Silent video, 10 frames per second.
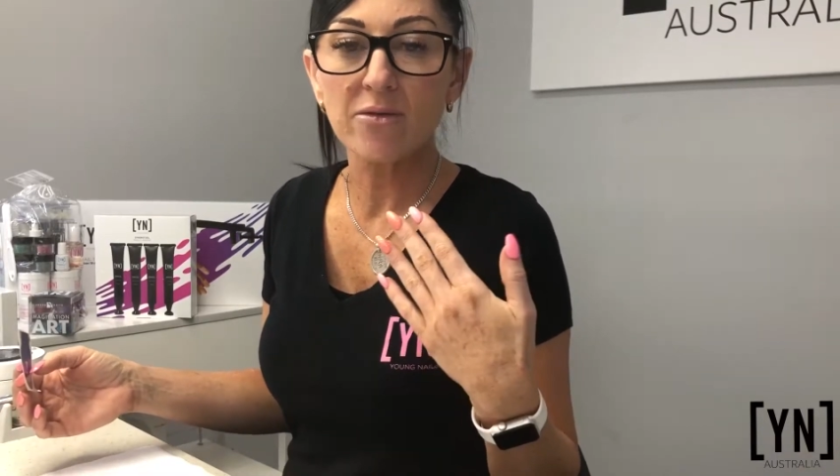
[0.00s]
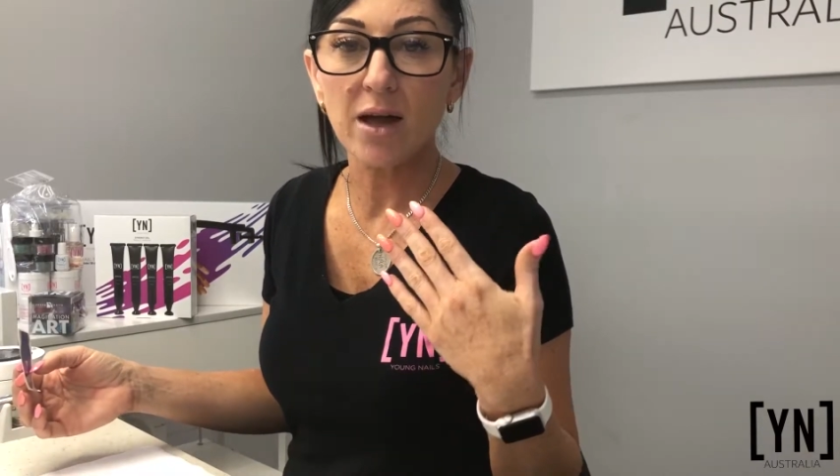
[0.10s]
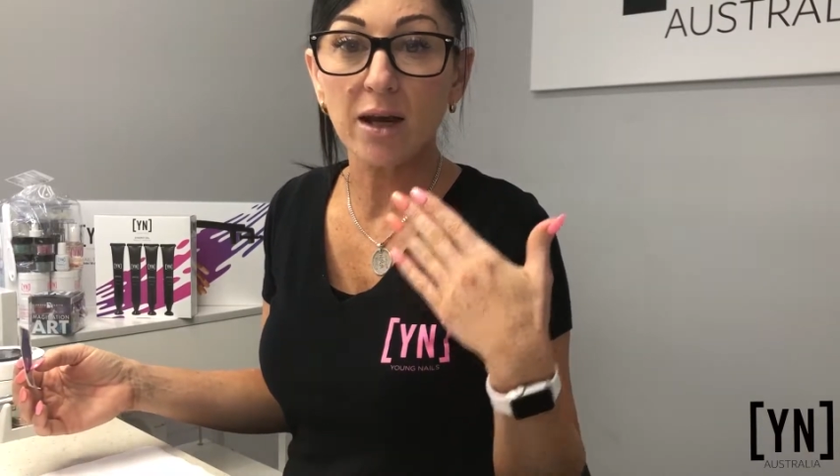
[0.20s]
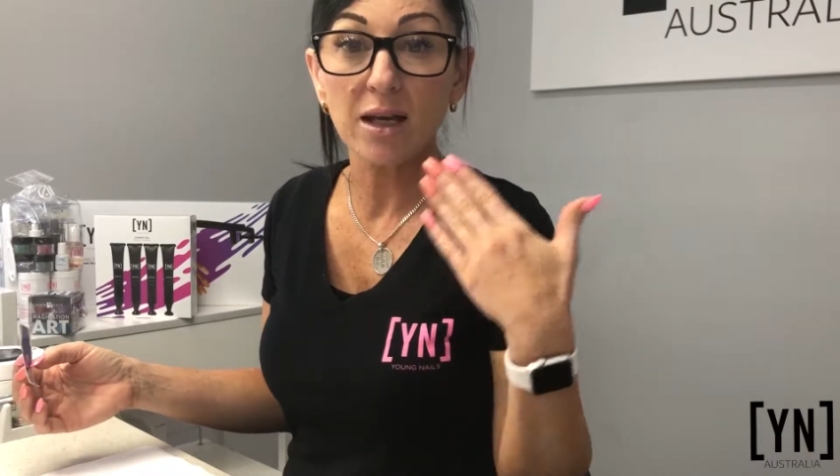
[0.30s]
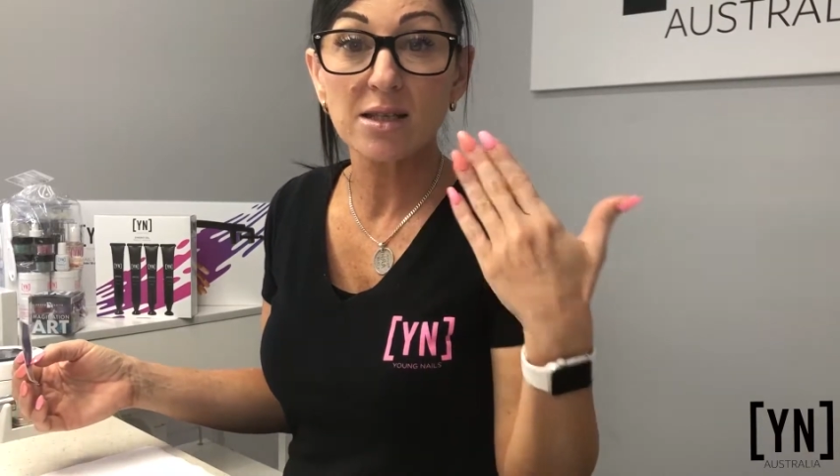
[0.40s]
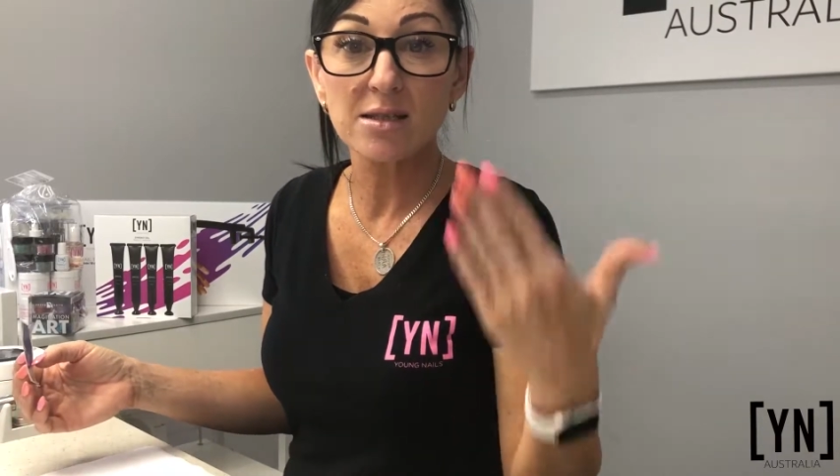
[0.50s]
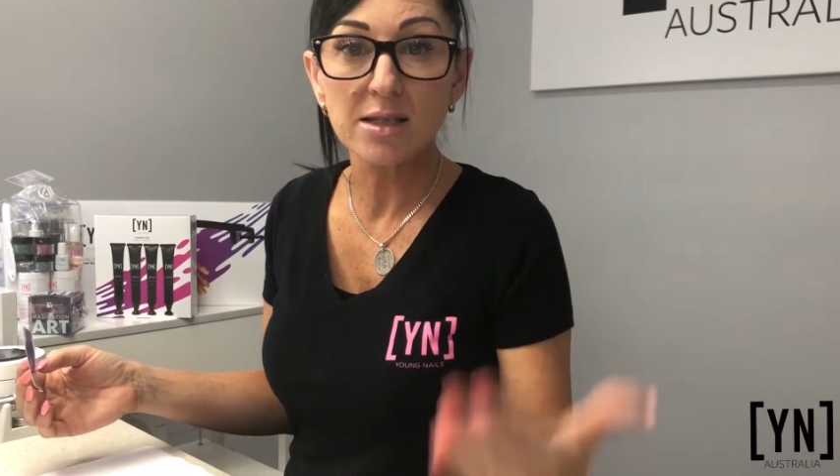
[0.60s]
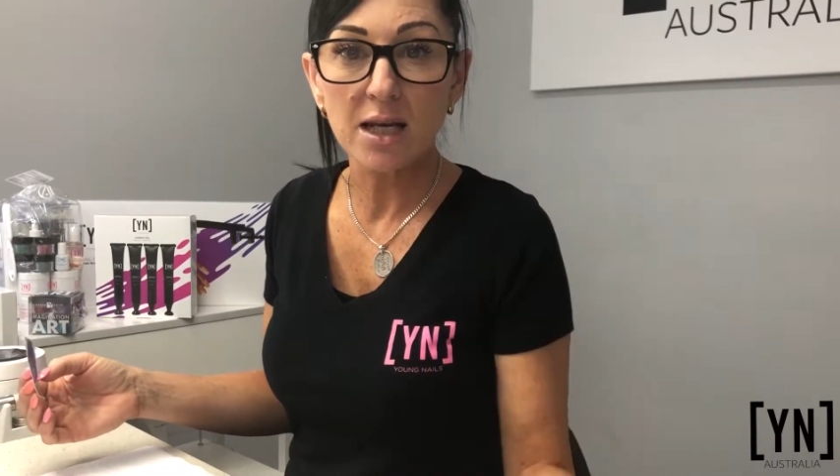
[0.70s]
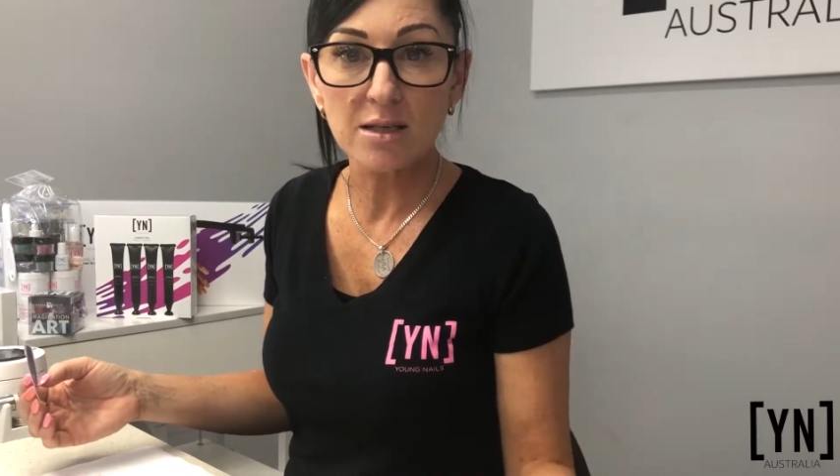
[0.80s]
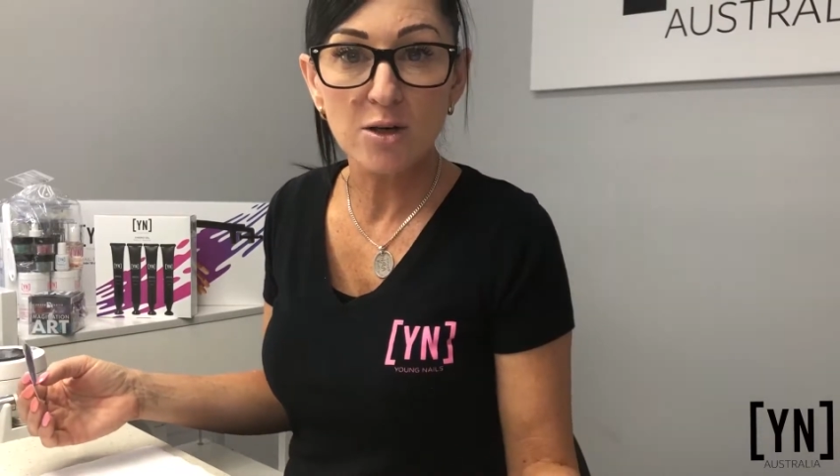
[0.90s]
an
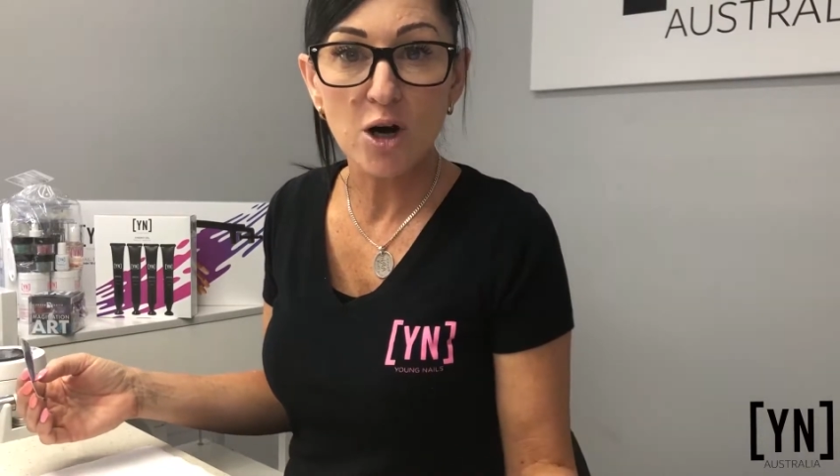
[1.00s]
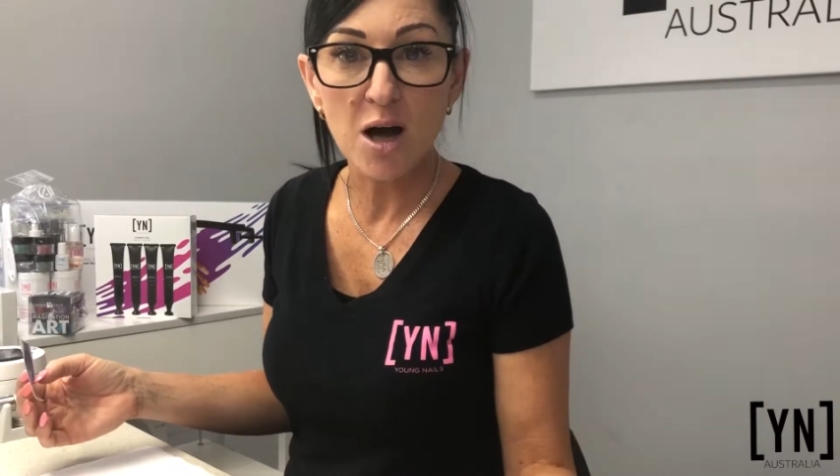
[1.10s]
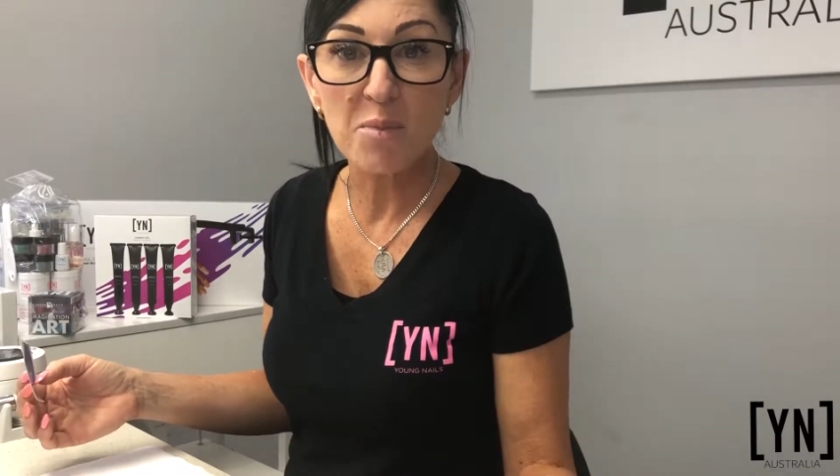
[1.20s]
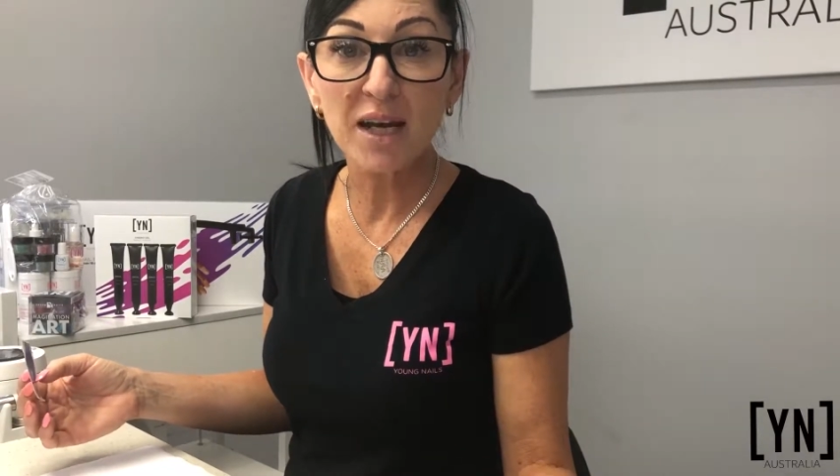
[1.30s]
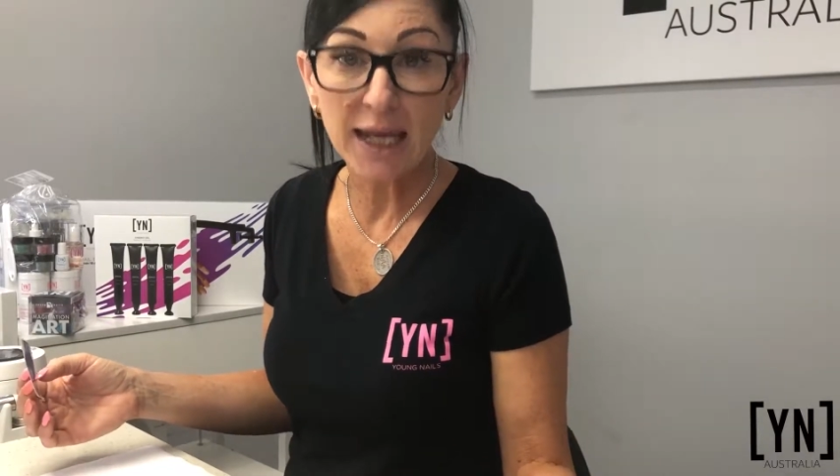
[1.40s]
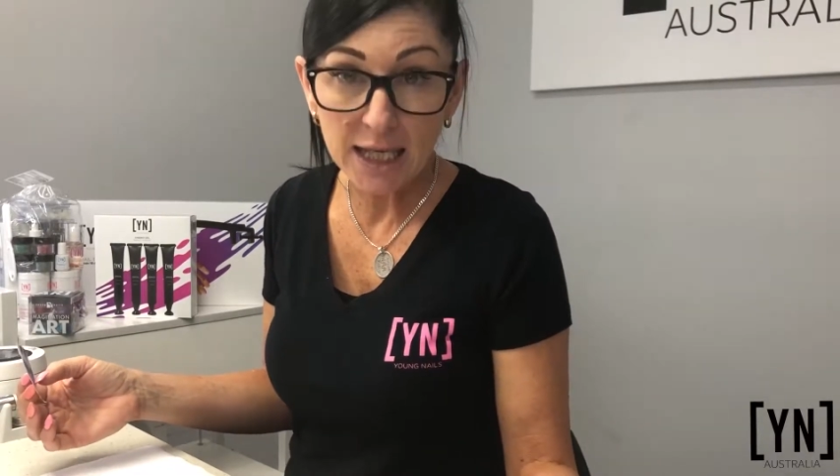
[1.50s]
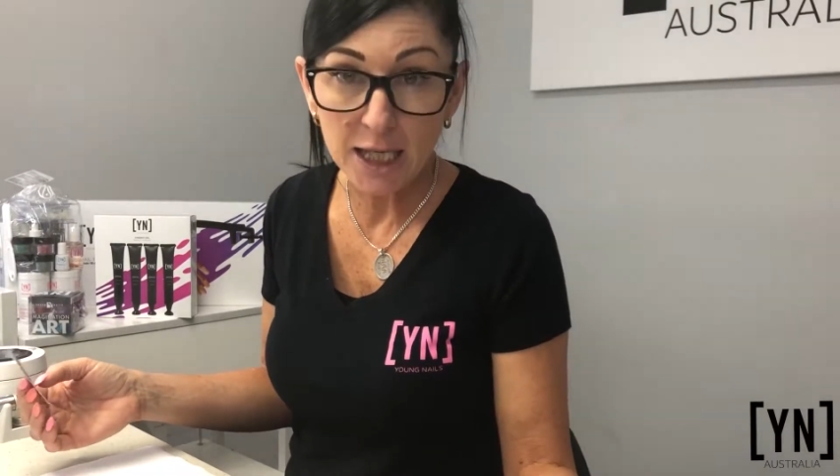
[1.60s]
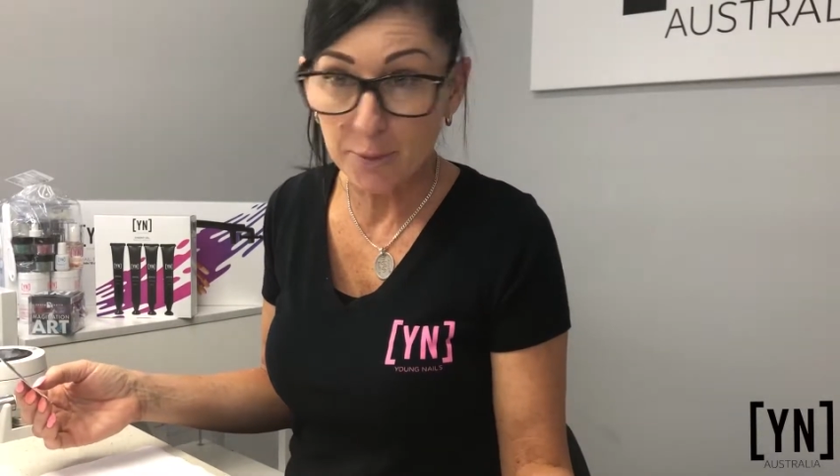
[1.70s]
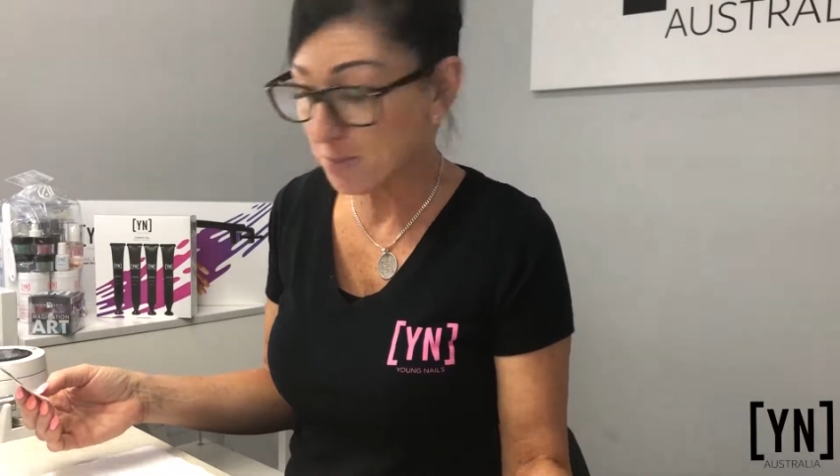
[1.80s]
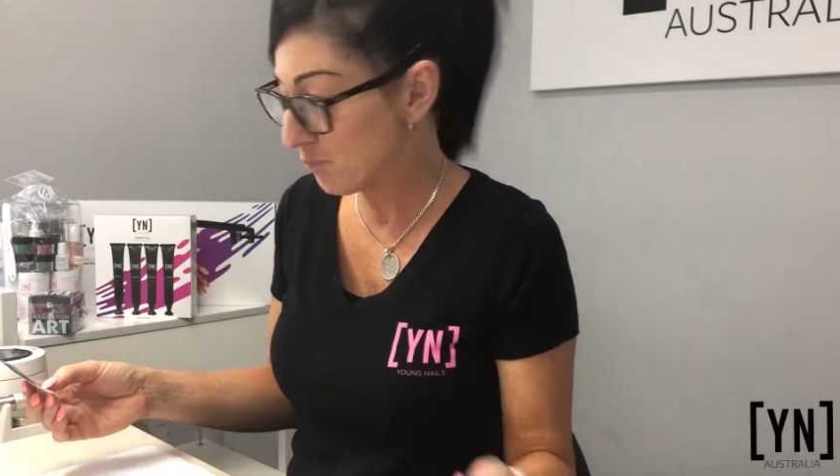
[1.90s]
extended
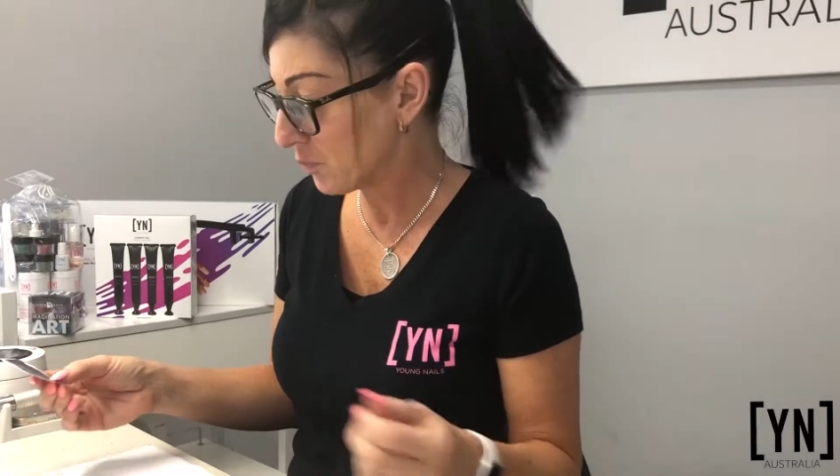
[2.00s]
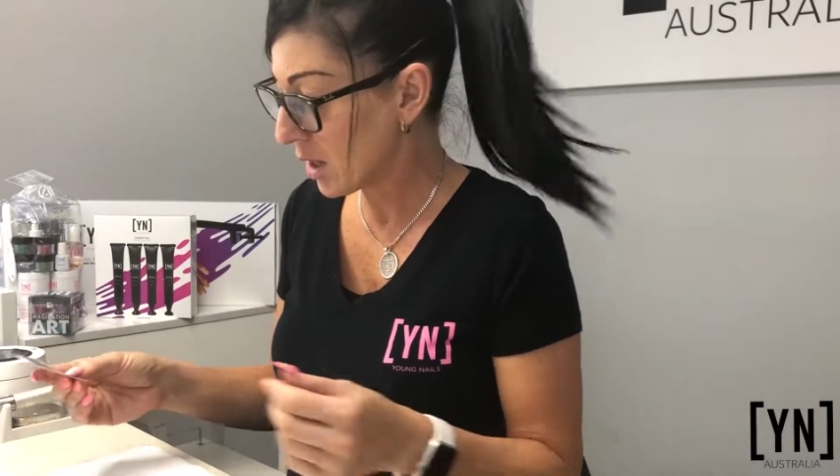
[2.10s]
hypernicum.